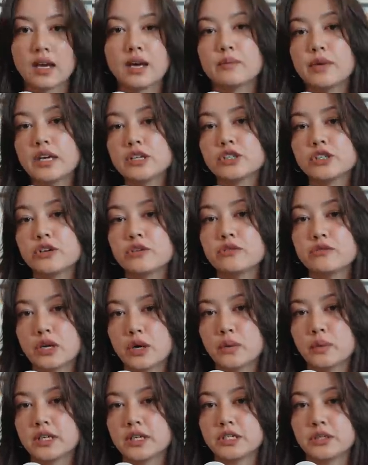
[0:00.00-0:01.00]
And make sure you
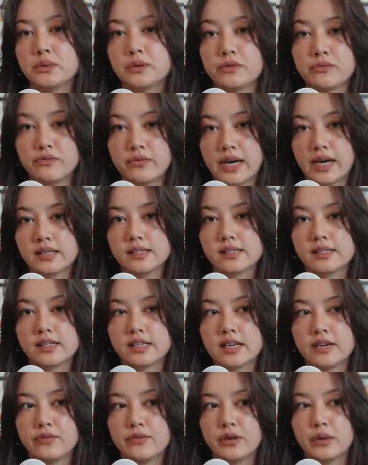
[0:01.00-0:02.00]
know where to invest
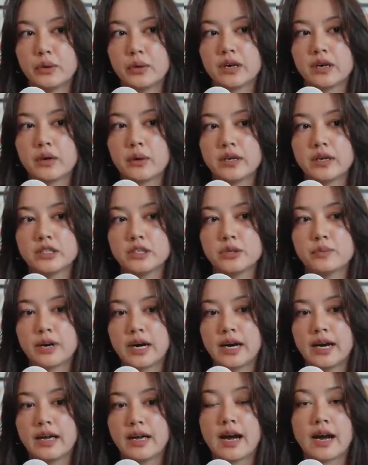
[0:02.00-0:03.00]
if you're going to
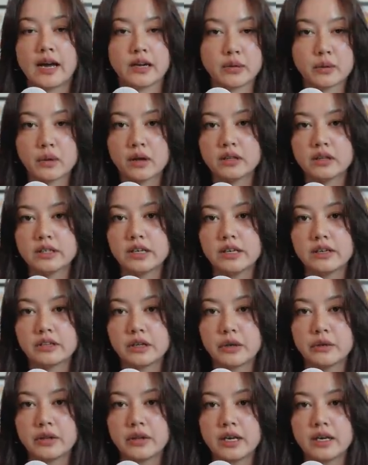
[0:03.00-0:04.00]
buy higher quality
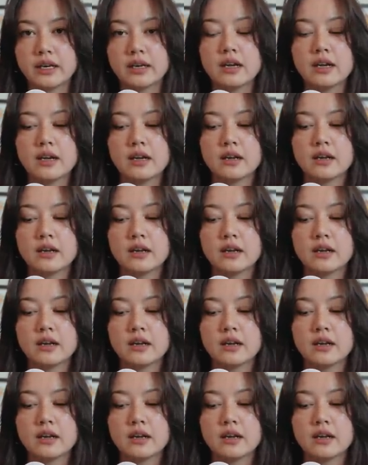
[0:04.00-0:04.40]
clothing.